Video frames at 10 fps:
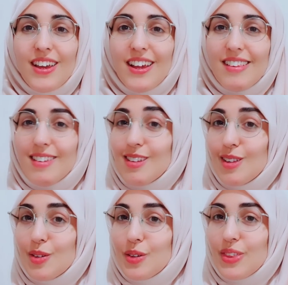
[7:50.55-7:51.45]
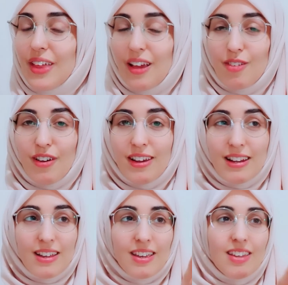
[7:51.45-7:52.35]
It doesn't look that great.
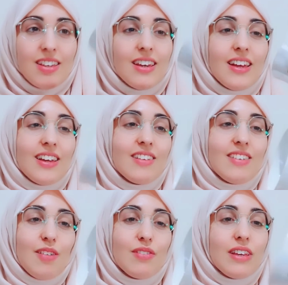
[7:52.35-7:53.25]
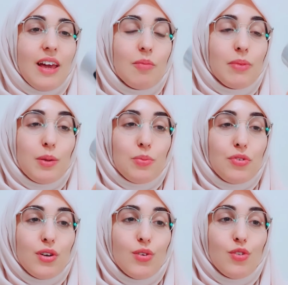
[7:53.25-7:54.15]
Like, yeah, it definitely can be
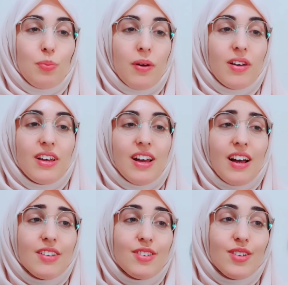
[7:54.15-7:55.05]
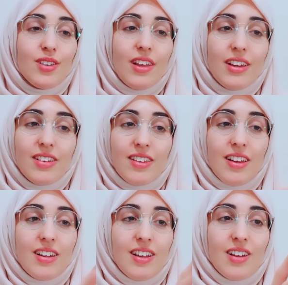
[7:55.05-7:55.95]
improved, but I still liked it.
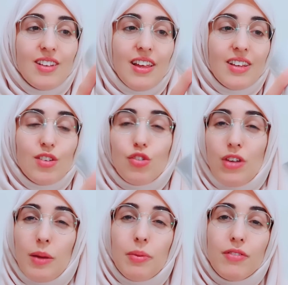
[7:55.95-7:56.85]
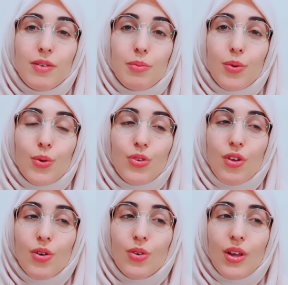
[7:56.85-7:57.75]
I like the shape of it more
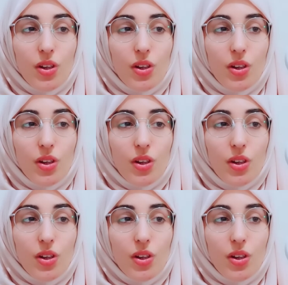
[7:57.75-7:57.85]
so.